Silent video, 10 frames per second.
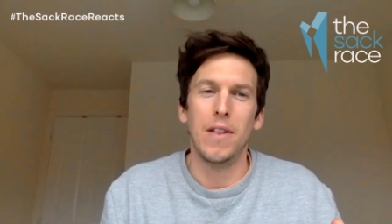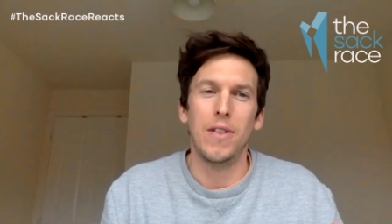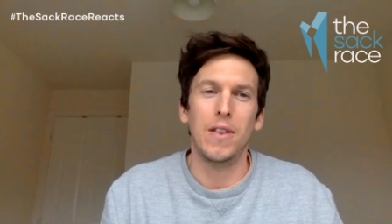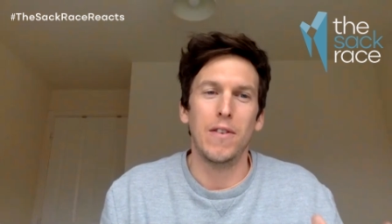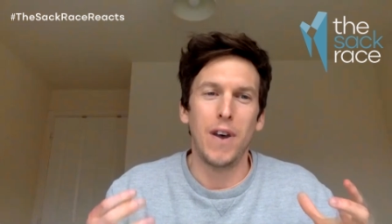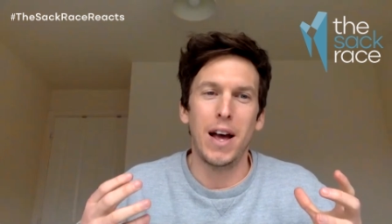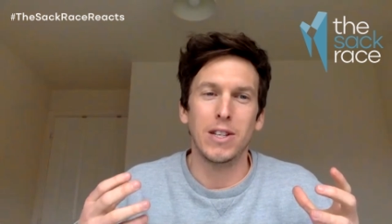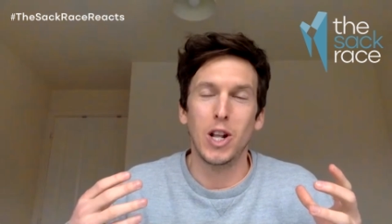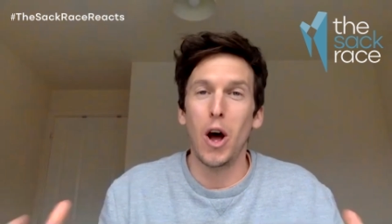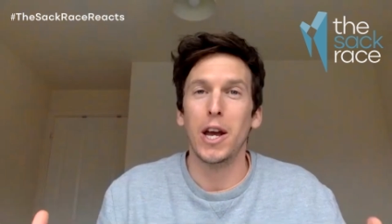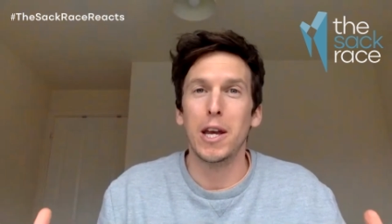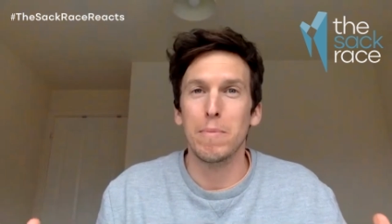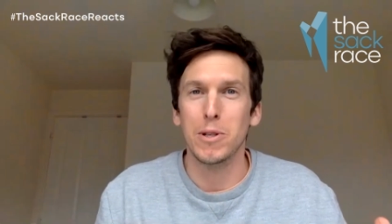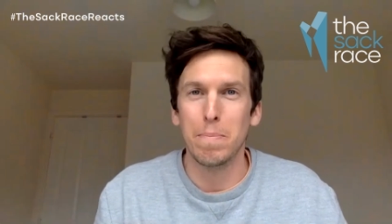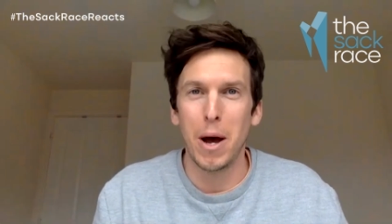I think the fans like him
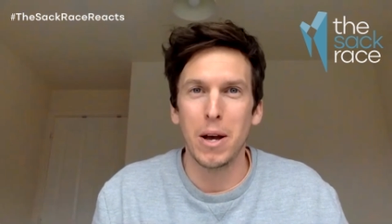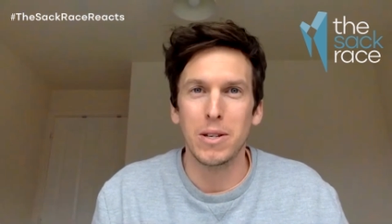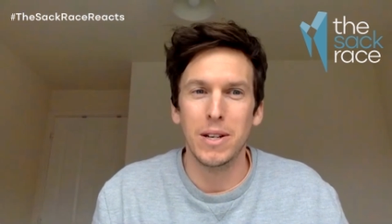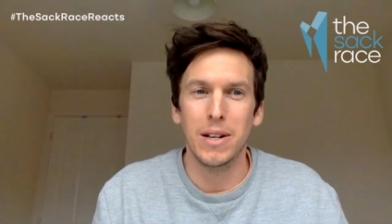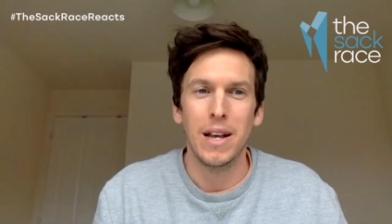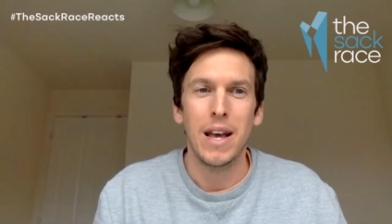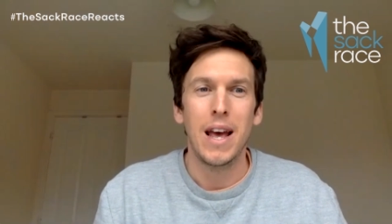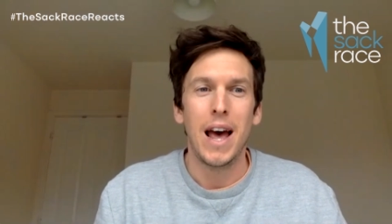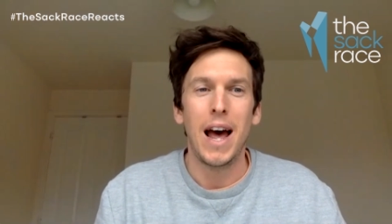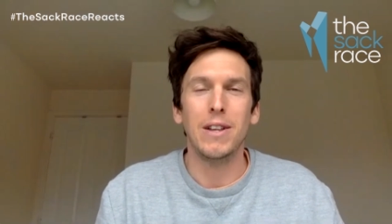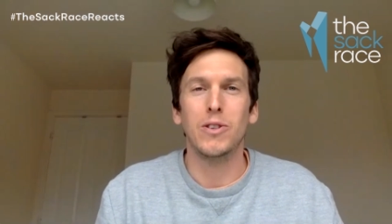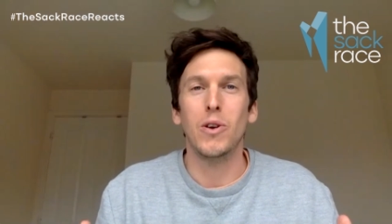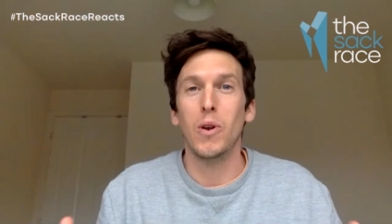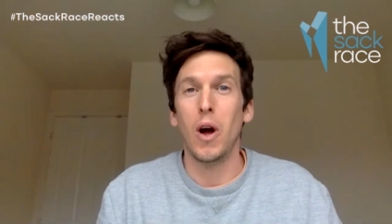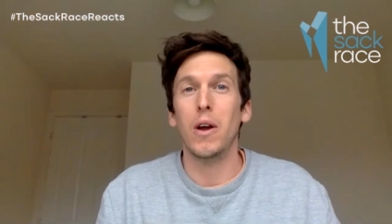as a person and
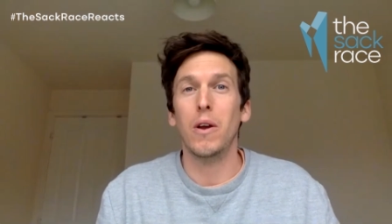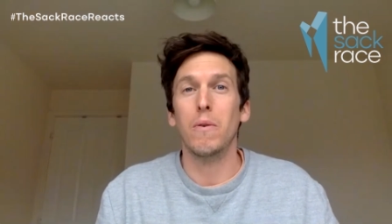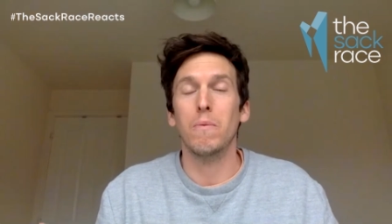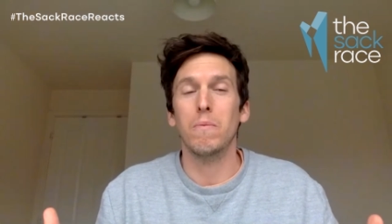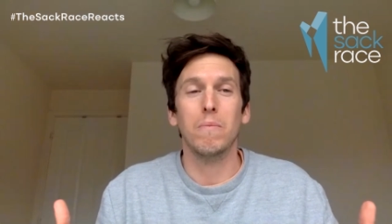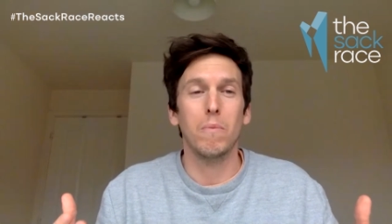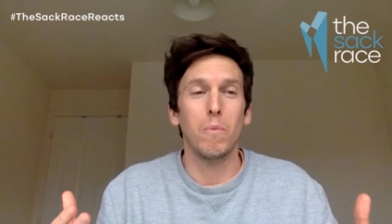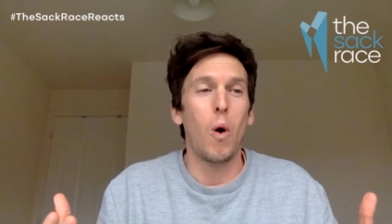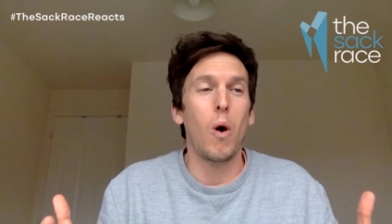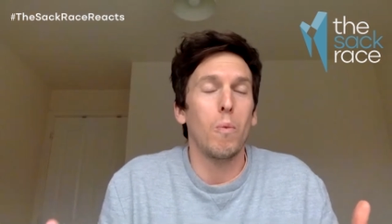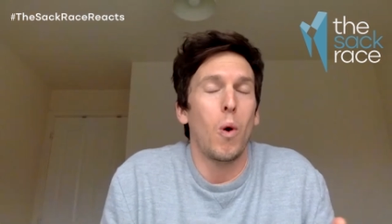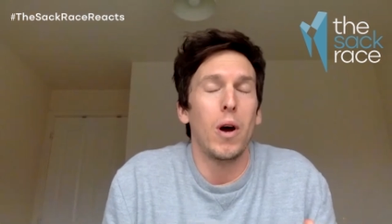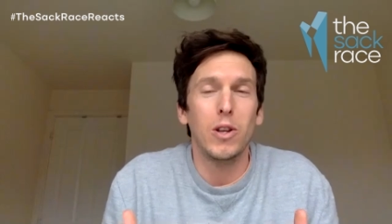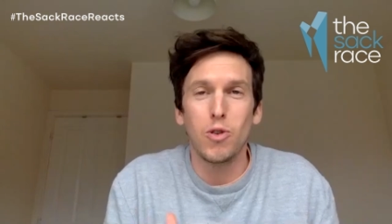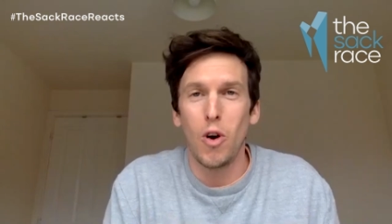do like what
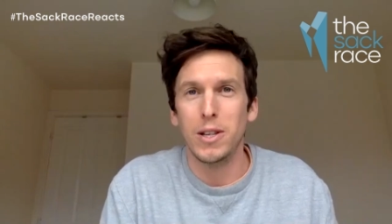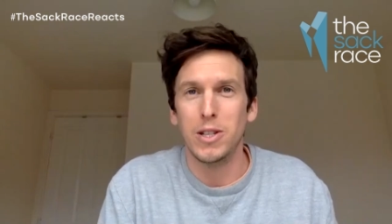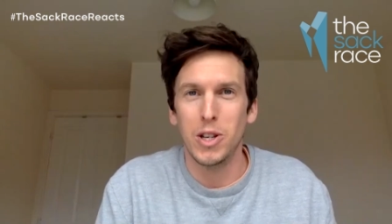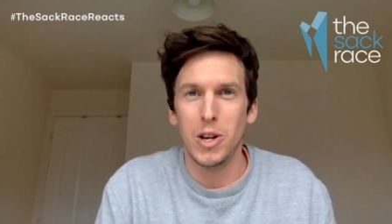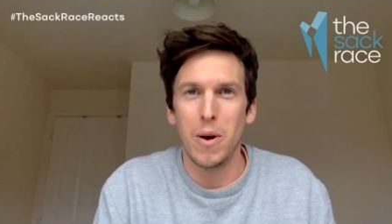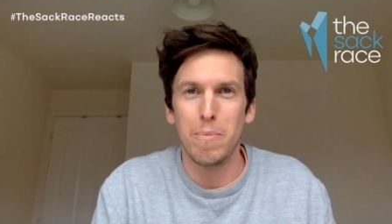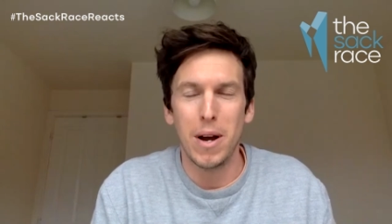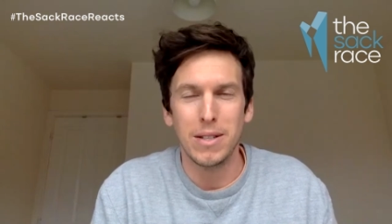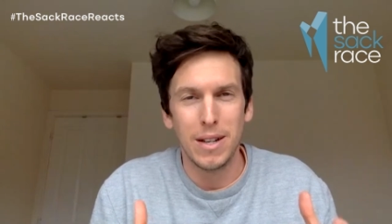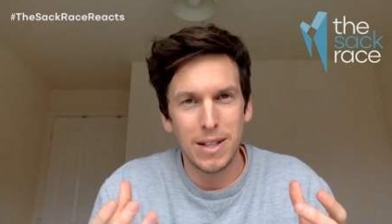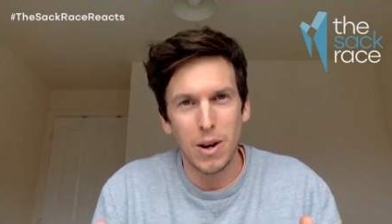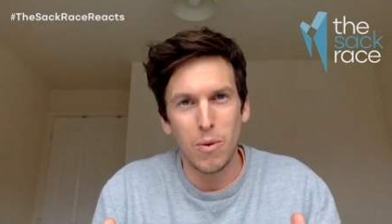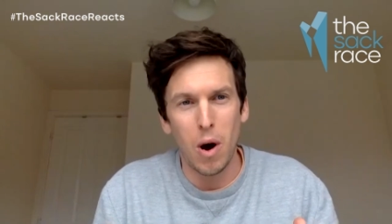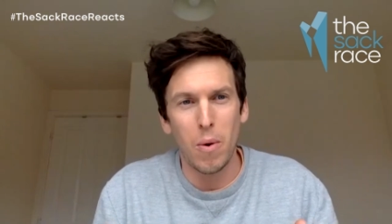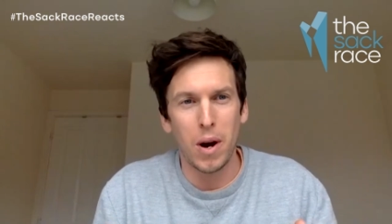he tried to do at Preston. It didn't
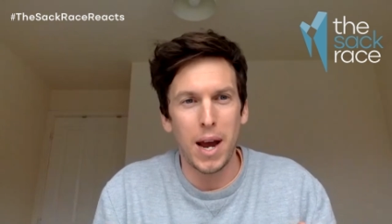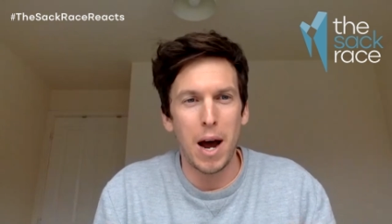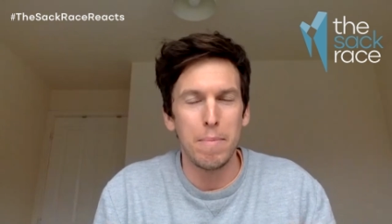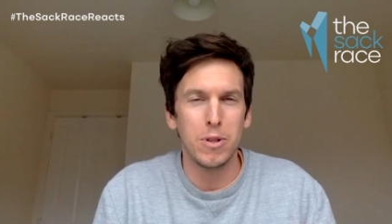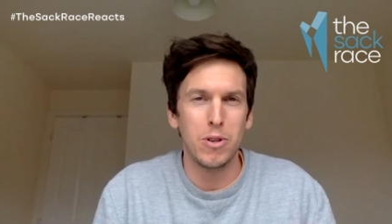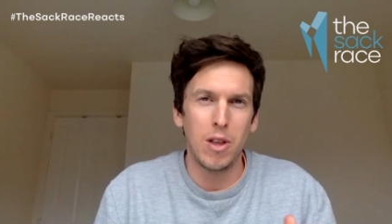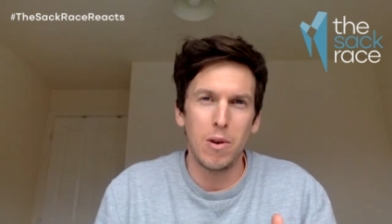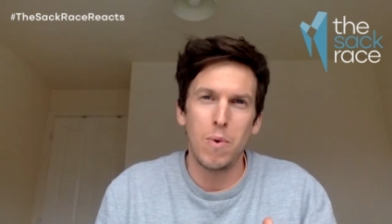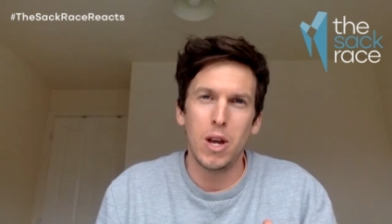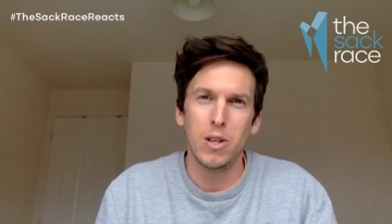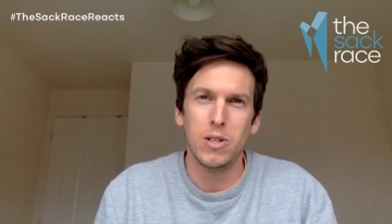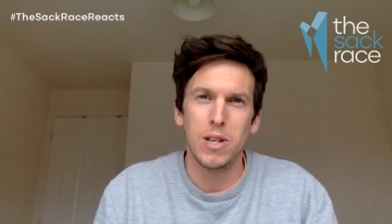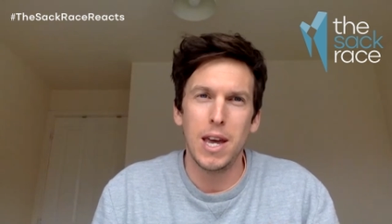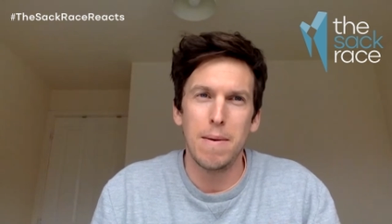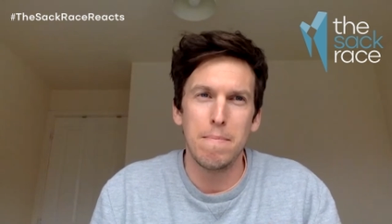quite work out, but do you think we could
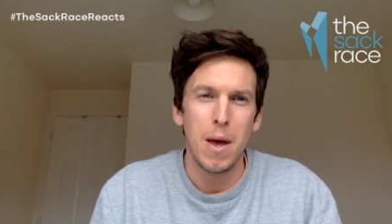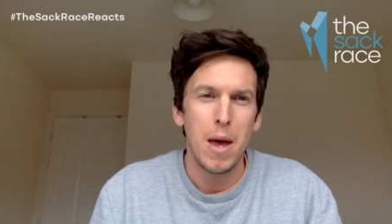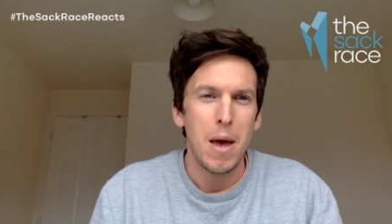see him?